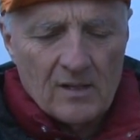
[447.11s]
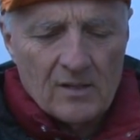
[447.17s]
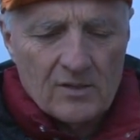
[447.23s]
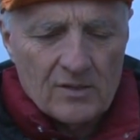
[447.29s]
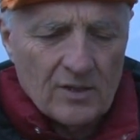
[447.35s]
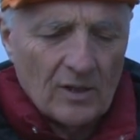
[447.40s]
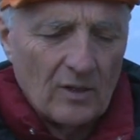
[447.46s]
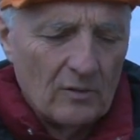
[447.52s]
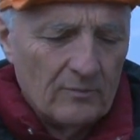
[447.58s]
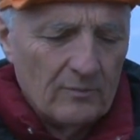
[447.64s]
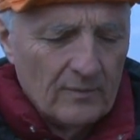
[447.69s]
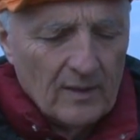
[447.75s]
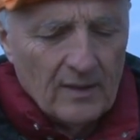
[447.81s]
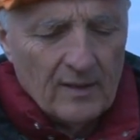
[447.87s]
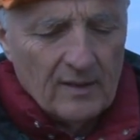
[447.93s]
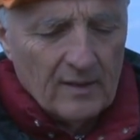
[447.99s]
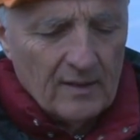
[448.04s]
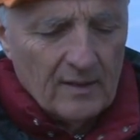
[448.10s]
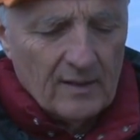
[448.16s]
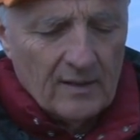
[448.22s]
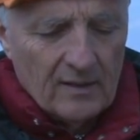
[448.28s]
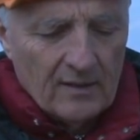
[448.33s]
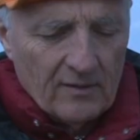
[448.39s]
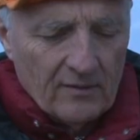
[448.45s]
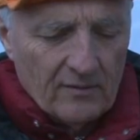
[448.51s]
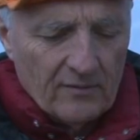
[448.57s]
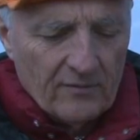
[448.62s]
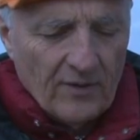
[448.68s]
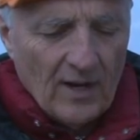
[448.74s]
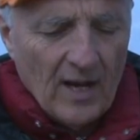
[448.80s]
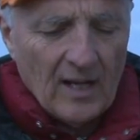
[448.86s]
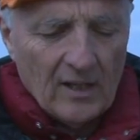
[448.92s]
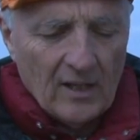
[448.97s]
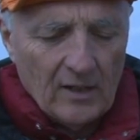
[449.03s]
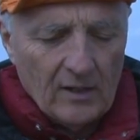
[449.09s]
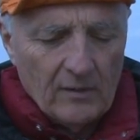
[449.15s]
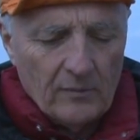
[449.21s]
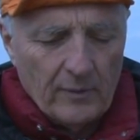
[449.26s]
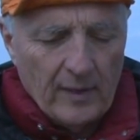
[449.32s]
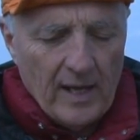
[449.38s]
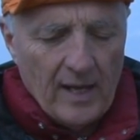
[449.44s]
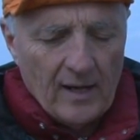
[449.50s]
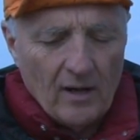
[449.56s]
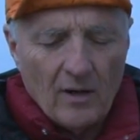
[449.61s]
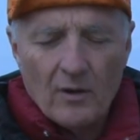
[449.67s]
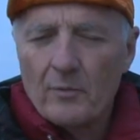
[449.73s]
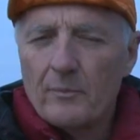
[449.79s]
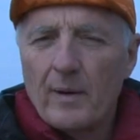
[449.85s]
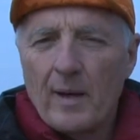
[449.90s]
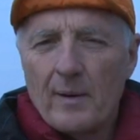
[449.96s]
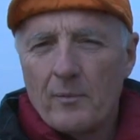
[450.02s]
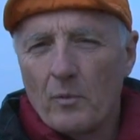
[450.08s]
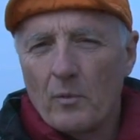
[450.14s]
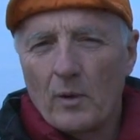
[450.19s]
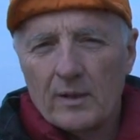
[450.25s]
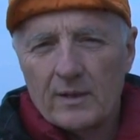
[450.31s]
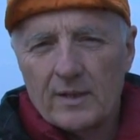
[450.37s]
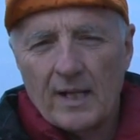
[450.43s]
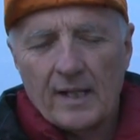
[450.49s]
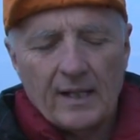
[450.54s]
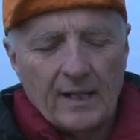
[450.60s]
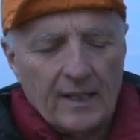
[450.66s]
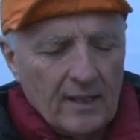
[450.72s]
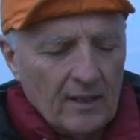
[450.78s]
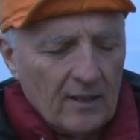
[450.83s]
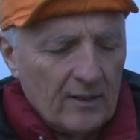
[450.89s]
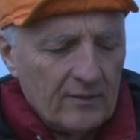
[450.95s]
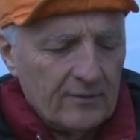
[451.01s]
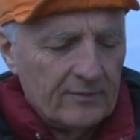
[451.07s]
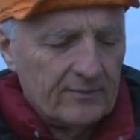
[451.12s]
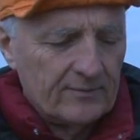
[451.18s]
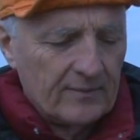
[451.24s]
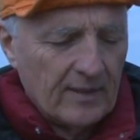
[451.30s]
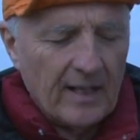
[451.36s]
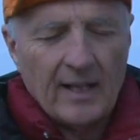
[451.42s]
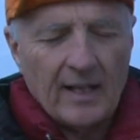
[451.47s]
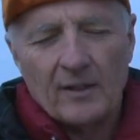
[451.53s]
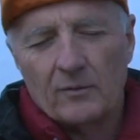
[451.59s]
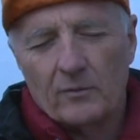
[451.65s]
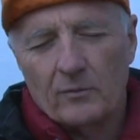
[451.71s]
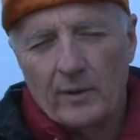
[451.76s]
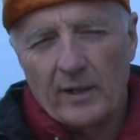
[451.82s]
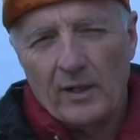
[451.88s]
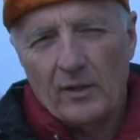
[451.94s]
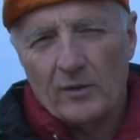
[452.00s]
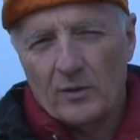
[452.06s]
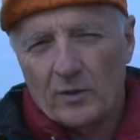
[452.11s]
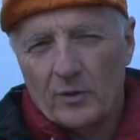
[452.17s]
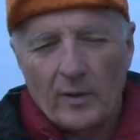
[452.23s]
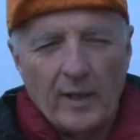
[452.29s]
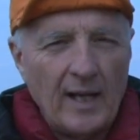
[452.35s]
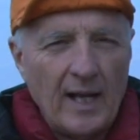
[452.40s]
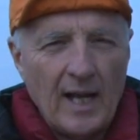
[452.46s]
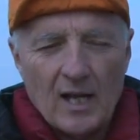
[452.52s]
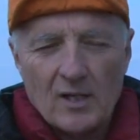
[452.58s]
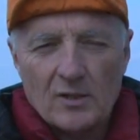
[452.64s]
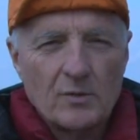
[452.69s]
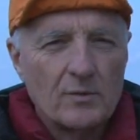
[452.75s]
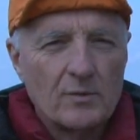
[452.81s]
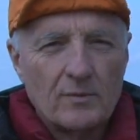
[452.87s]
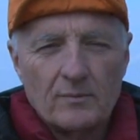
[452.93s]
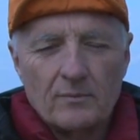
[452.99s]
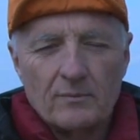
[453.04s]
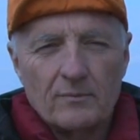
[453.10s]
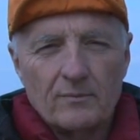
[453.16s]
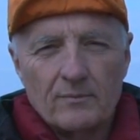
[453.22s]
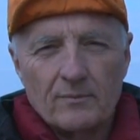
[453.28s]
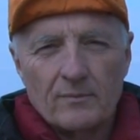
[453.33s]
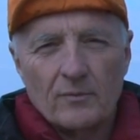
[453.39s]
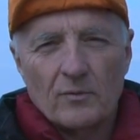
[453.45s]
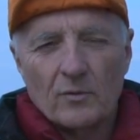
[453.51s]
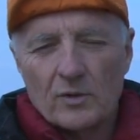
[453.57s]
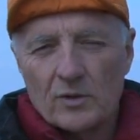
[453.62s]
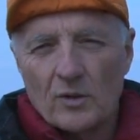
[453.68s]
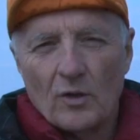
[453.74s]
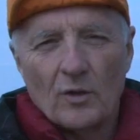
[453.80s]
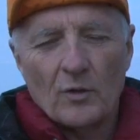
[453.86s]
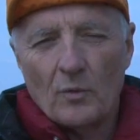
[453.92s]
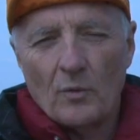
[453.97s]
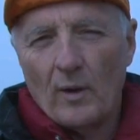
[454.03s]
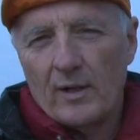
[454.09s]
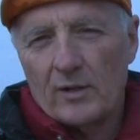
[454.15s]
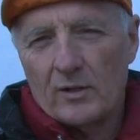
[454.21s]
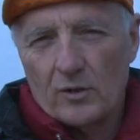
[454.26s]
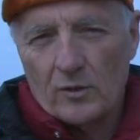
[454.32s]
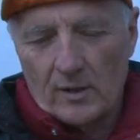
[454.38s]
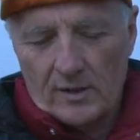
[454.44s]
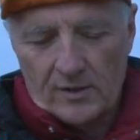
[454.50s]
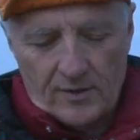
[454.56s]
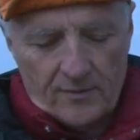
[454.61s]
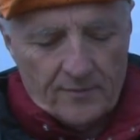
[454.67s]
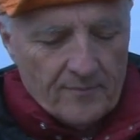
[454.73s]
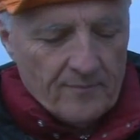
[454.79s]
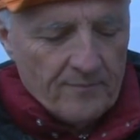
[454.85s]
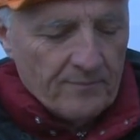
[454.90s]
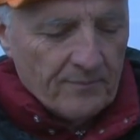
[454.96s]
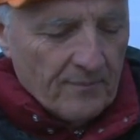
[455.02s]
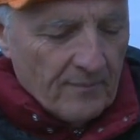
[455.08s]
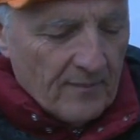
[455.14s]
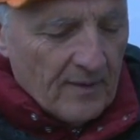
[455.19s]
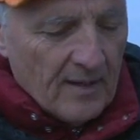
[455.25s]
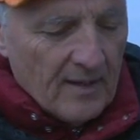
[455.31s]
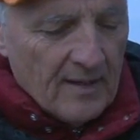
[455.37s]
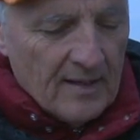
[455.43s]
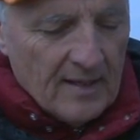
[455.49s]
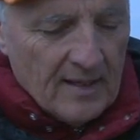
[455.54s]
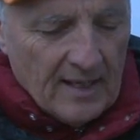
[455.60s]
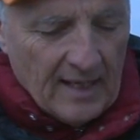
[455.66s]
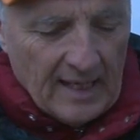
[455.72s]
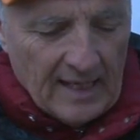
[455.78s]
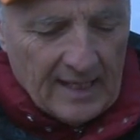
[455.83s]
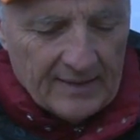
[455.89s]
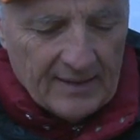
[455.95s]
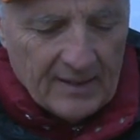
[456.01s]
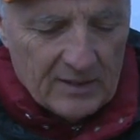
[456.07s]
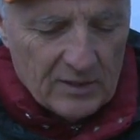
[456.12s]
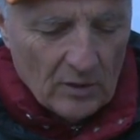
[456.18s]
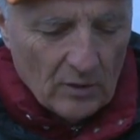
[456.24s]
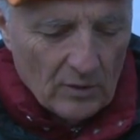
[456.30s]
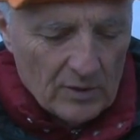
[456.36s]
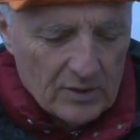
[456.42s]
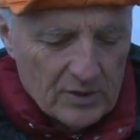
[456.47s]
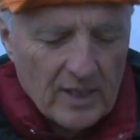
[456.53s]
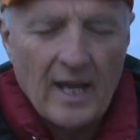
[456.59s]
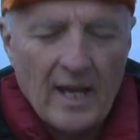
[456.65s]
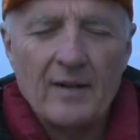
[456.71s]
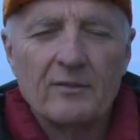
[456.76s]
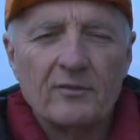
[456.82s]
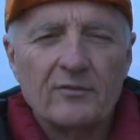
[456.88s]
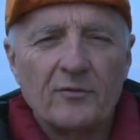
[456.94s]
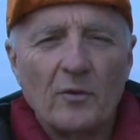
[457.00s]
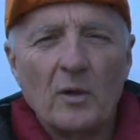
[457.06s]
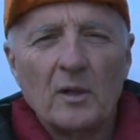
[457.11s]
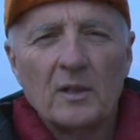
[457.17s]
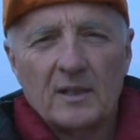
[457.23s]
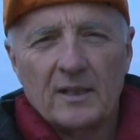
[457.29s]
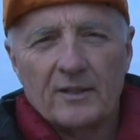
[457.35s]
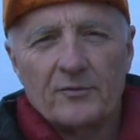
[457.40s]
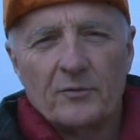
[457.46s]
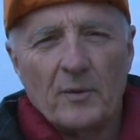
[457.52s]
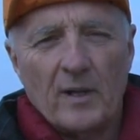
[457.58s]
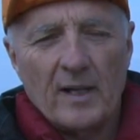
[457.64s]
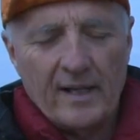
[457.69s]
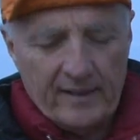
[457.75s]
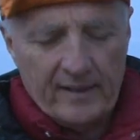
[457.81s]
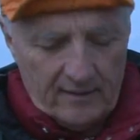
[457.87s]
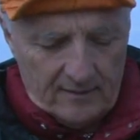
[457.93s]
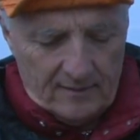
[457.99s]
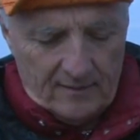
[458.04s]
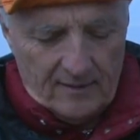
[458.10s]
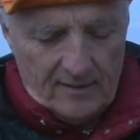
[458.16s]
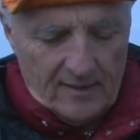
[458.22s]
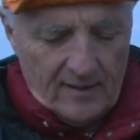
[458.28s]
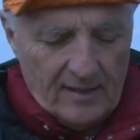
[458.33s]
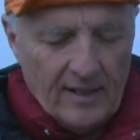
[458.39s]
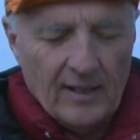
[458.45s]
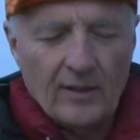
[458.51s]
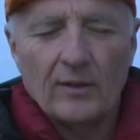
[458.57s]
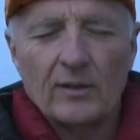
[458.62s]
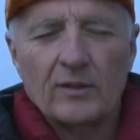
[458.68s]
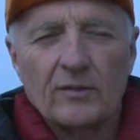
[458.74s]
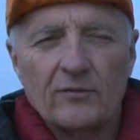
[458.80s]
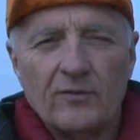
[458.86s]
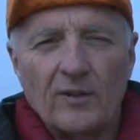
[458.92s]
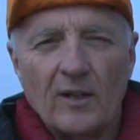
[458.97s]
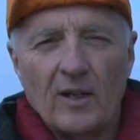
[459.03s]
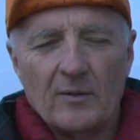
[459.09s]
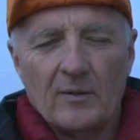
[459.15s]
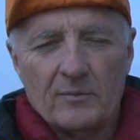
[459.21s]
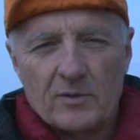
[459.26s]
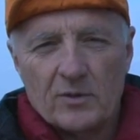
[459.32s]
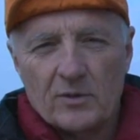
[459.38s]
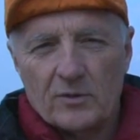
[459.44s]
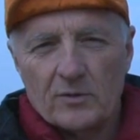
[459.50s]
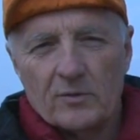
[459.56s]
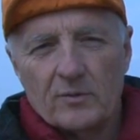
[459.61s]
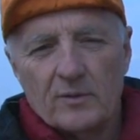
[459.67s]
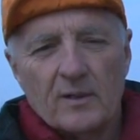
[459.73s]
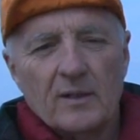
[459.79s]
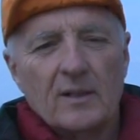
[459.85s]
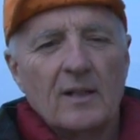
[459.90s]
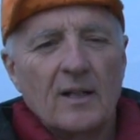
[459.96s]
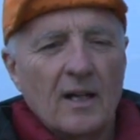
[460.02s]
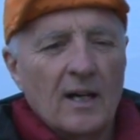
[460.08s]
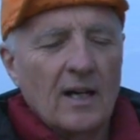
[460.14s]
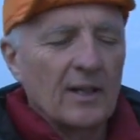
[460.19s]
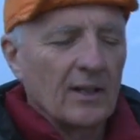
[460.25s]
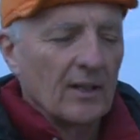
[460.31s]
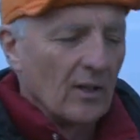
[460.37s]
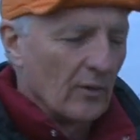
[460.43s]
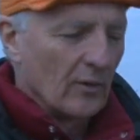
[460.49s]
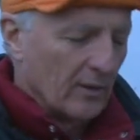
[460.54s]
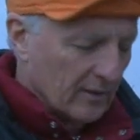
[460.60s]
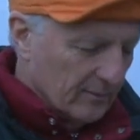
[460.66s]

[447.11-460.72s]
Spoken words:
So finally we had all the paperwork taken care of, and we knew the greenhouse was on the way to us, and they told us to have a forklift ready here at the farm to unload it.